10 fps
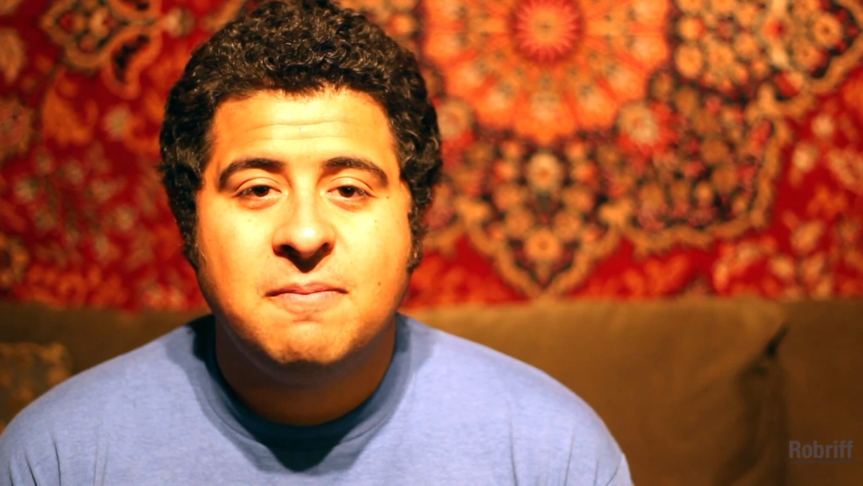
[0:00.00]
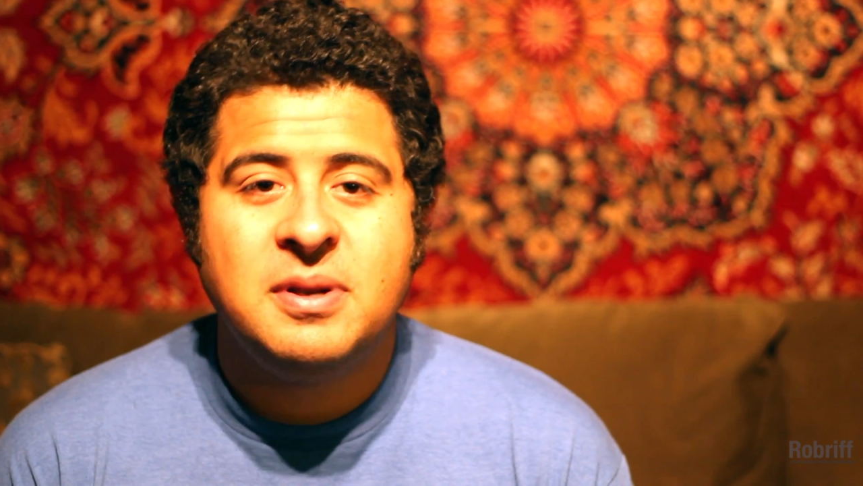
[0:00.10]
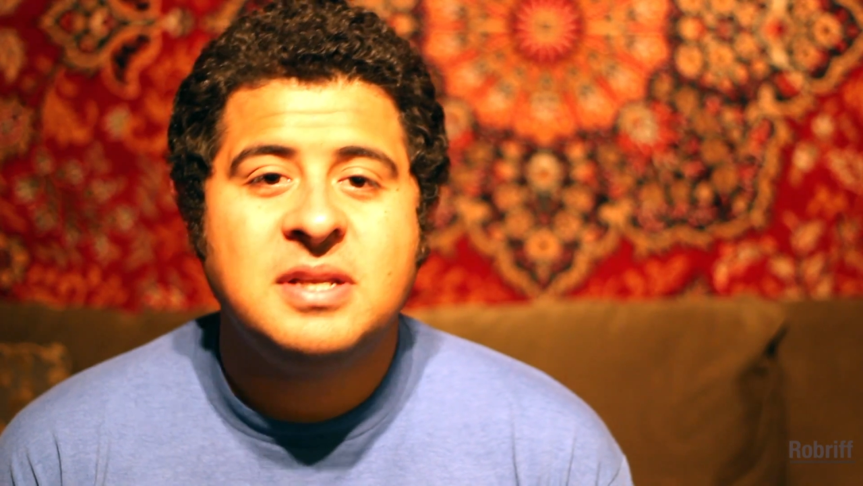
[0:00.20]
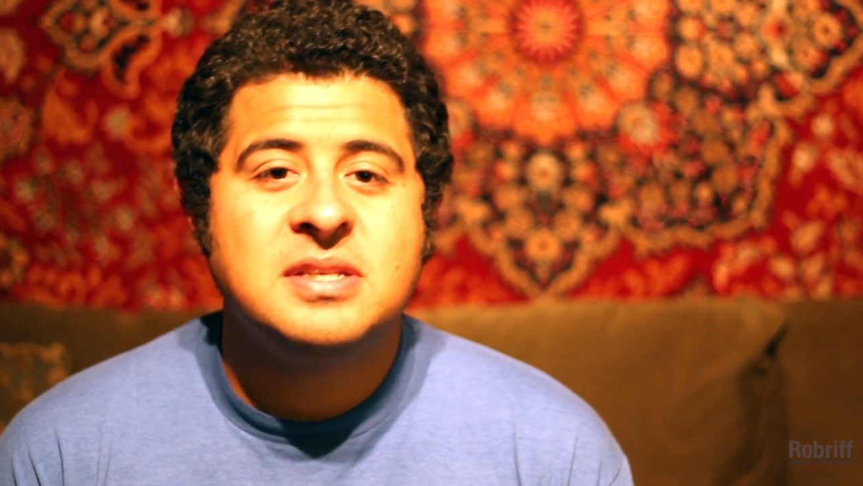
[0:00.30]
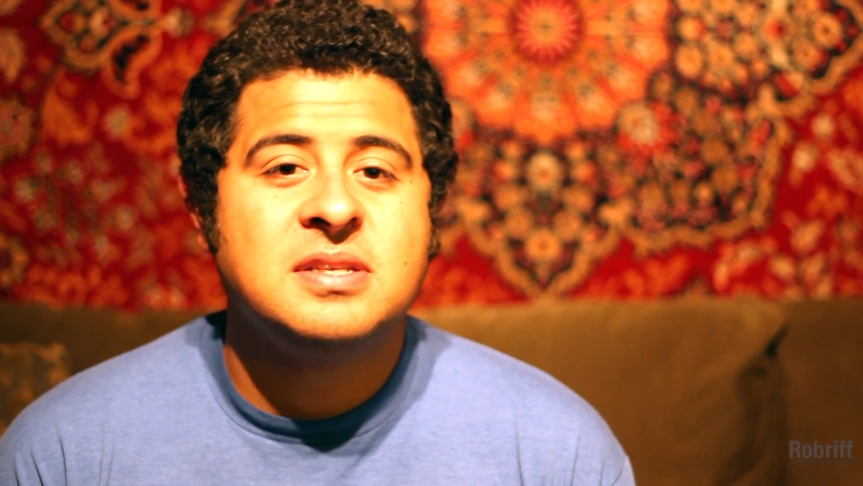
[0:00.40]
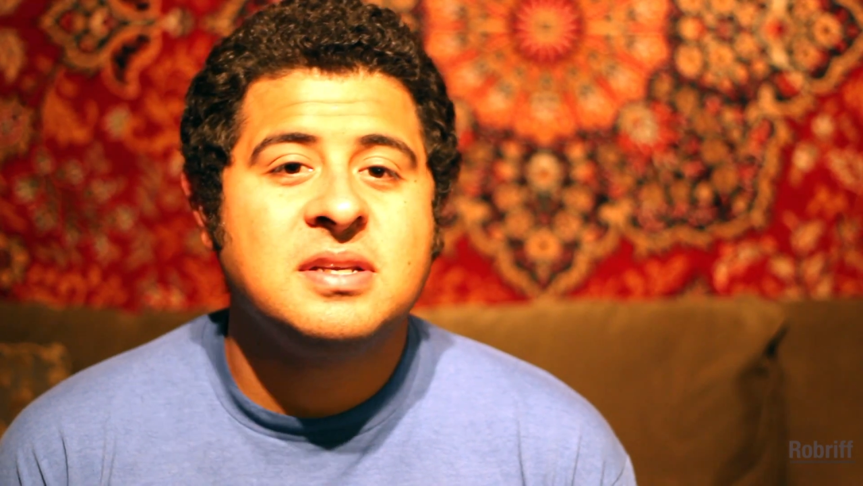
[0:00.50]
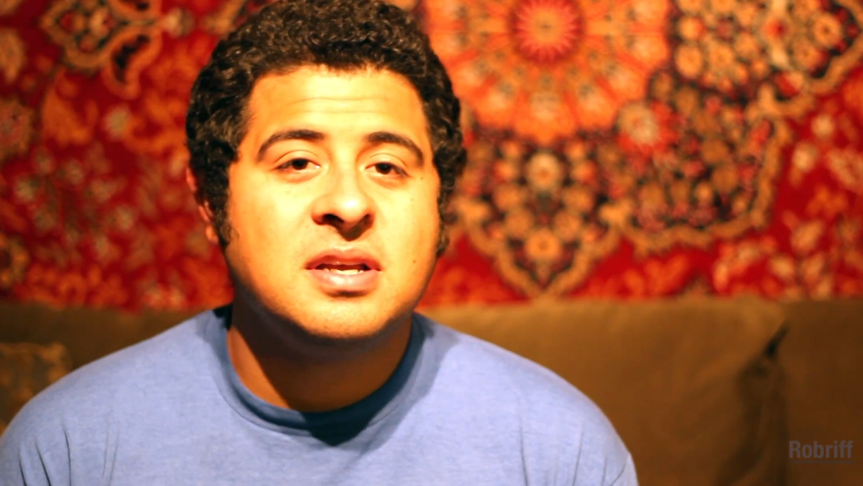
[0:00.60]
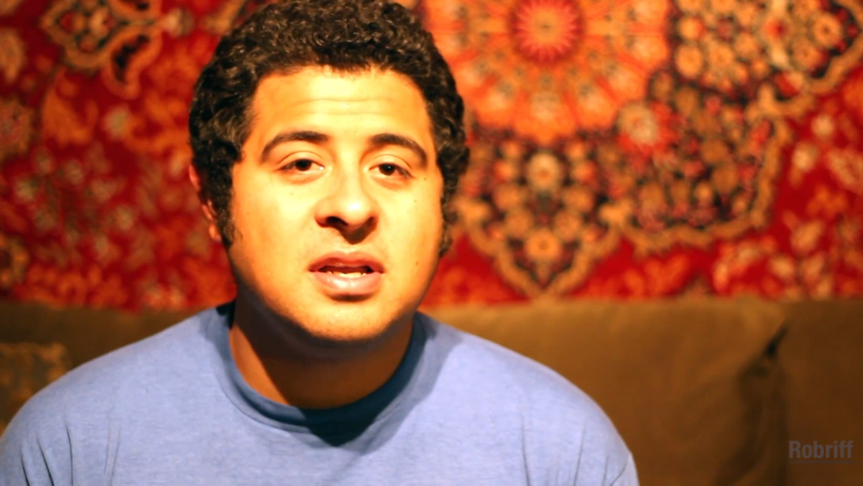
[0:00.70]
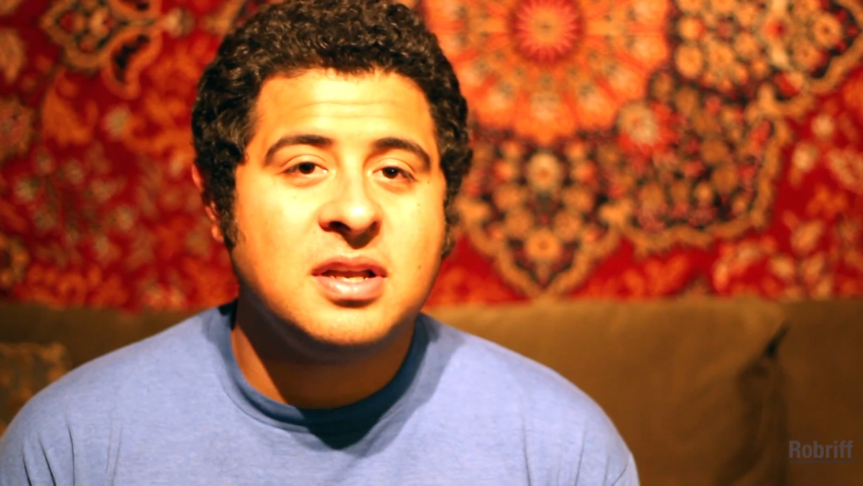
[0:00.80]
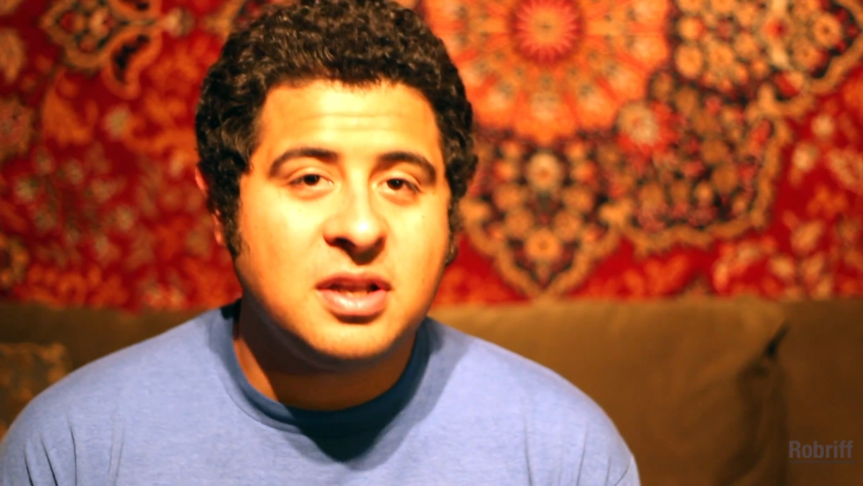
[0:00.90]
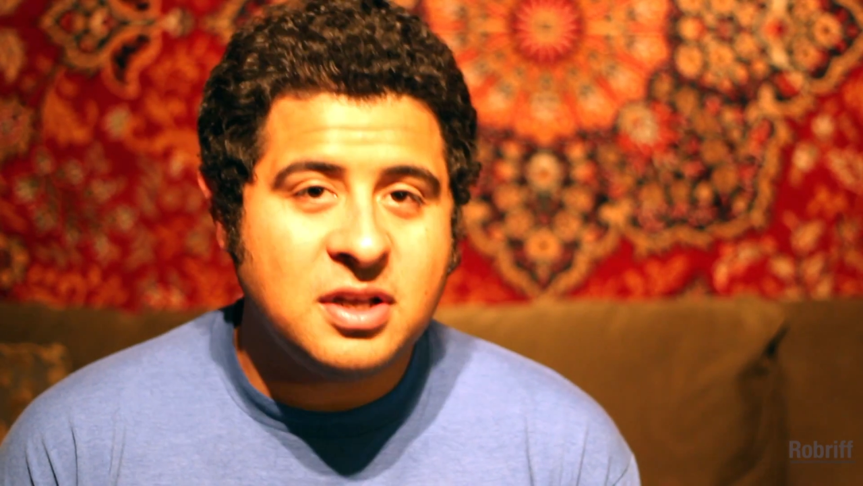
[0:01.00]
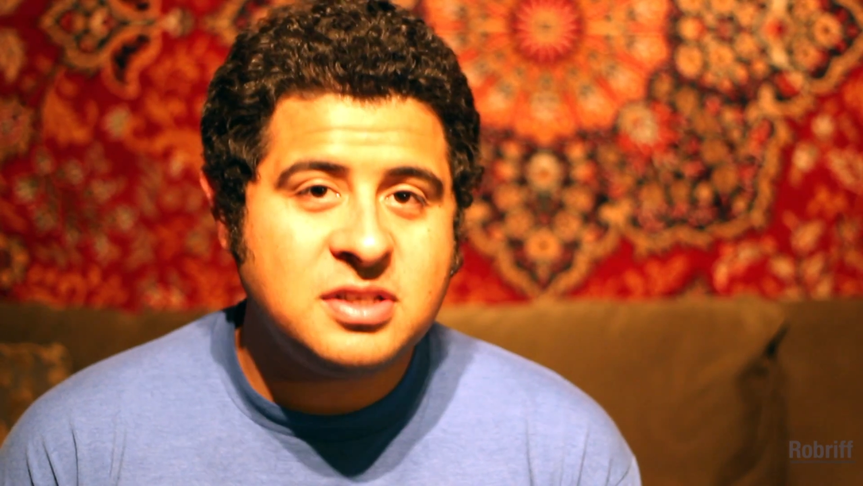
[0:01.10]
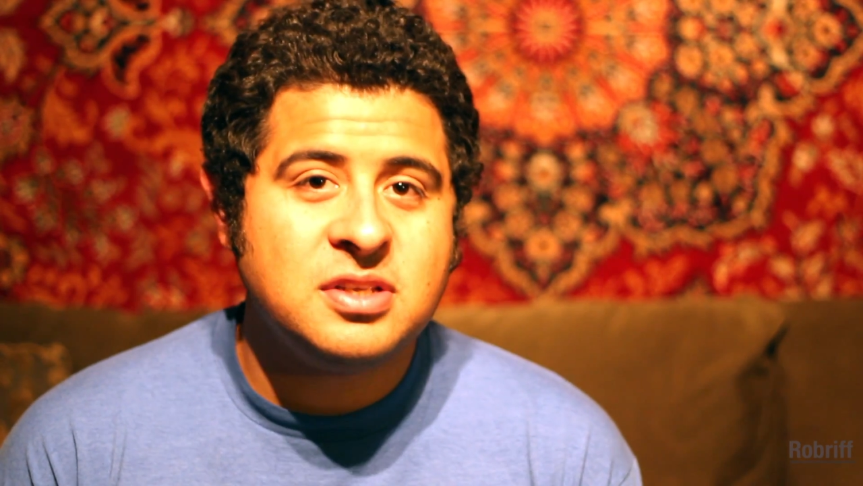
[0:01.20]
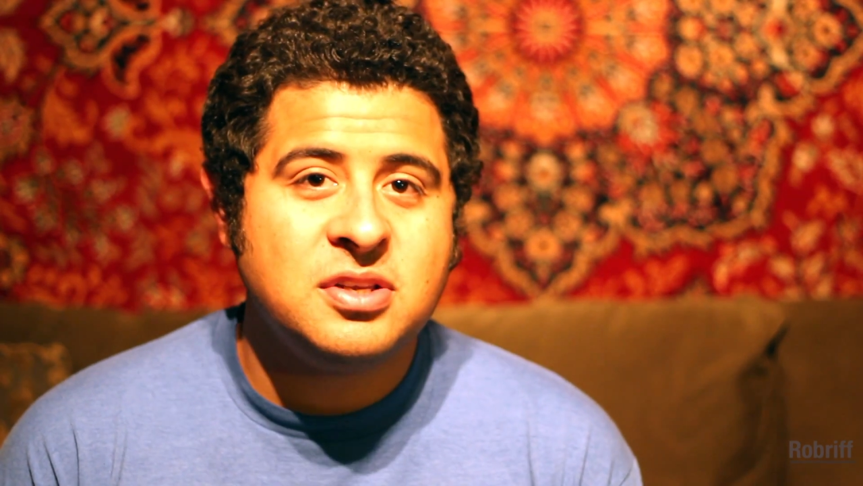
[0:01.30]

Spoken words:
but it's good to